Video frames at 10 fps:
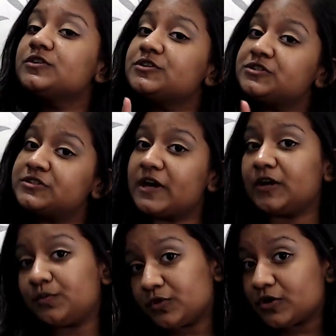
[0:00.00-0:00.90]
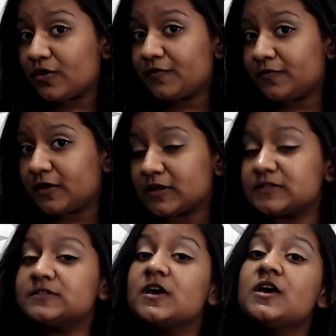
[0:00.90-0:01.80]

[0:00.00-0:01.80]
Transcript: share it with your friends,